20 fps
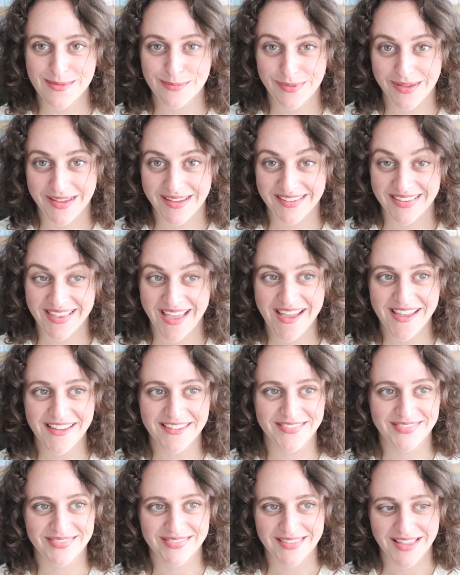But yeah,
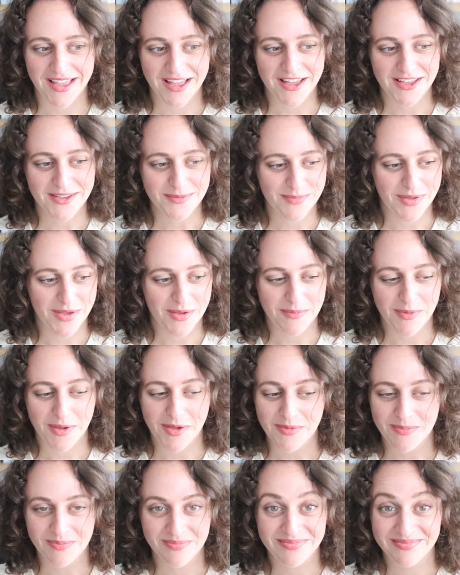I'm a
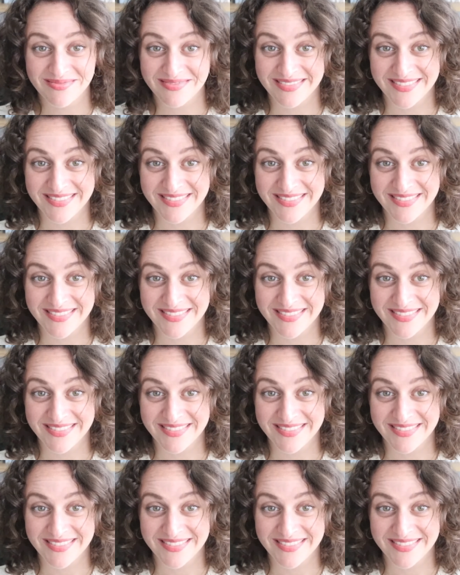mum